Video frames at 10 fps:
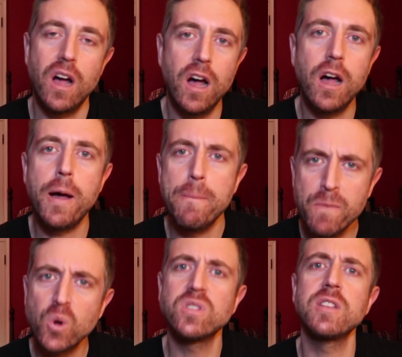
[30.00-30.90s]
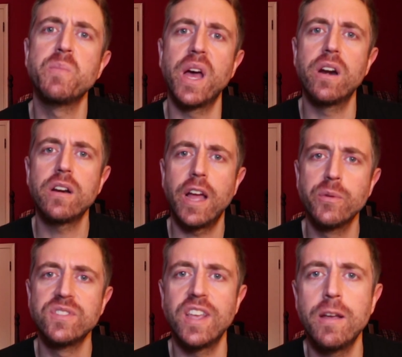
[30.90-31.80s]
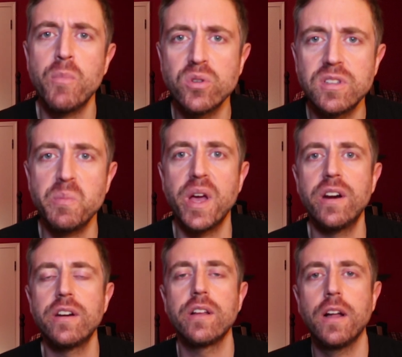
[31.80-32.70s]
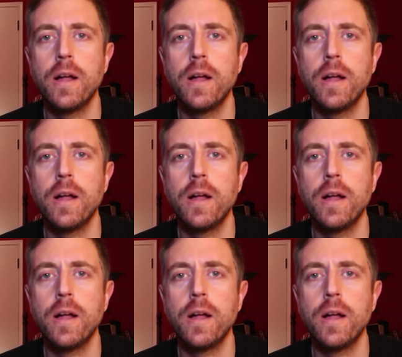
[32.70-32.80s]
Mostly better, I would say, mostly better.